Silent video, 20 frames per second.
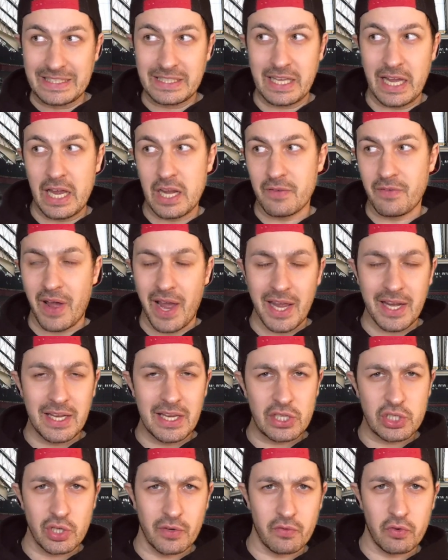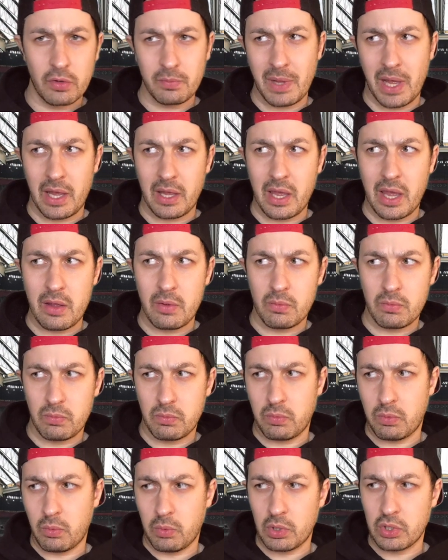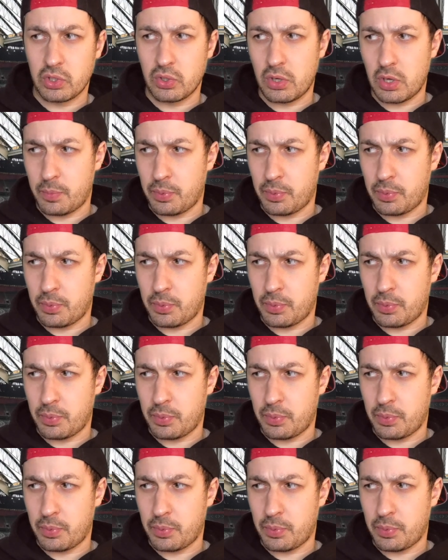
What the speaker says: kind of eyeing each other up like, hey, what are you doing?